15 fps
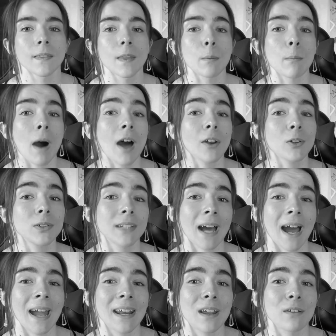The model
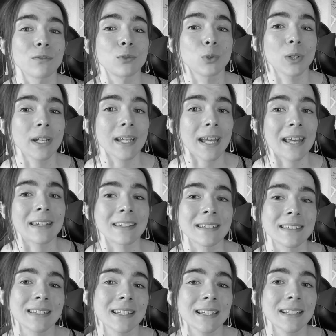died of drink and
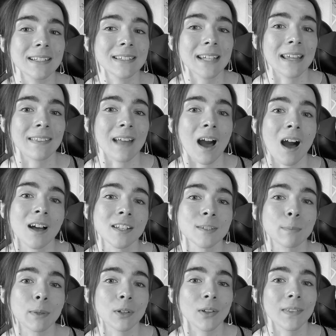disease in the
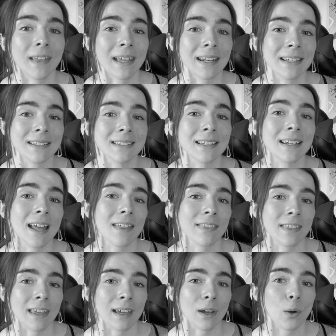hospital that is
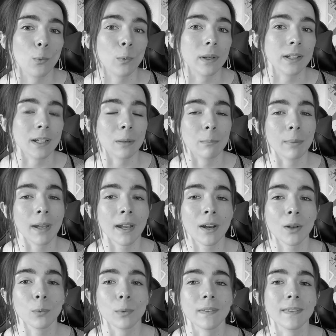nothing when
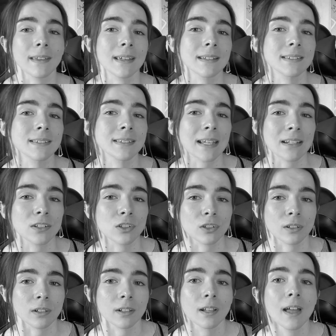compared with the
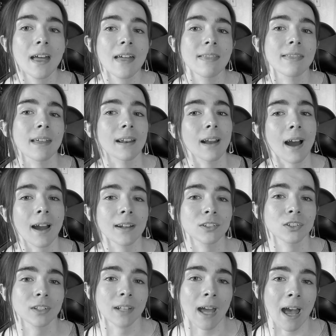essential that I
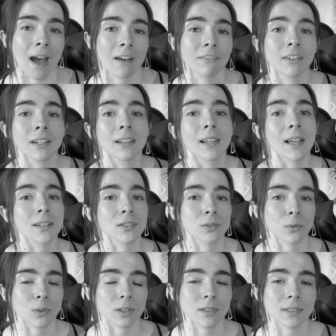should have La
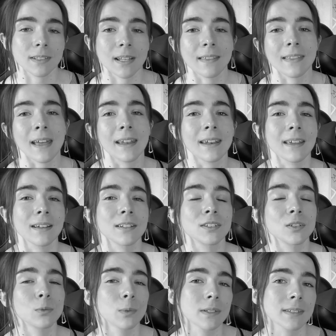Source, that
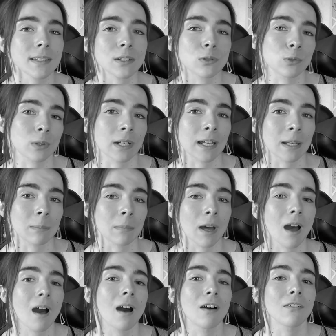exquisite
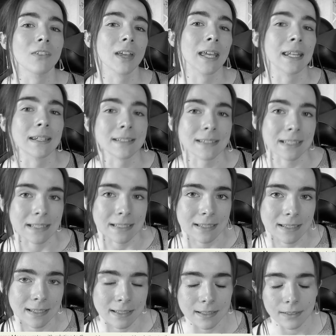dream of
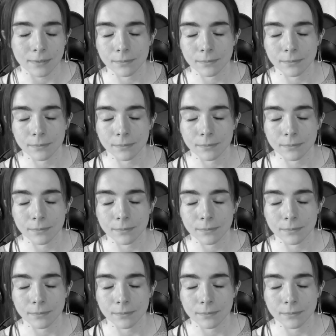innocence."